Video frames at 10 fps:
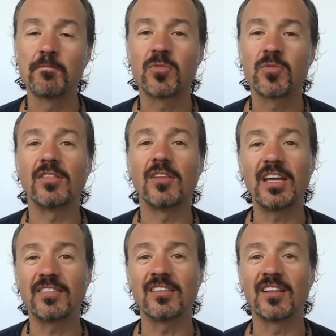then
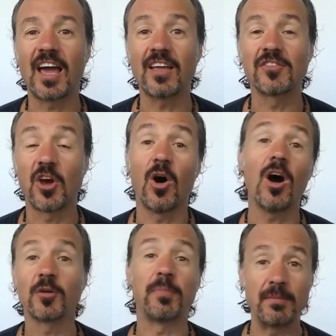the lions go,
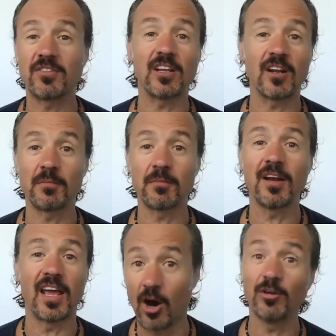oh, look, babies to eat on
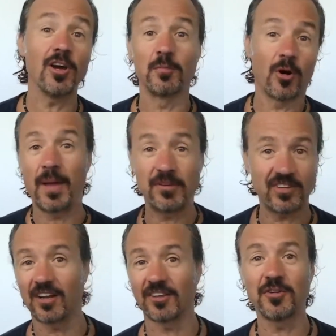Monday. Oh, look, more
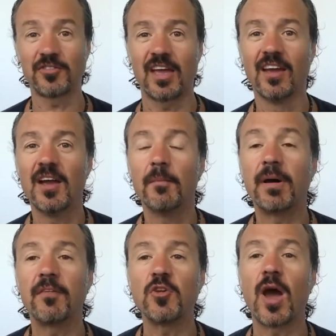babies to eat on Tuesday.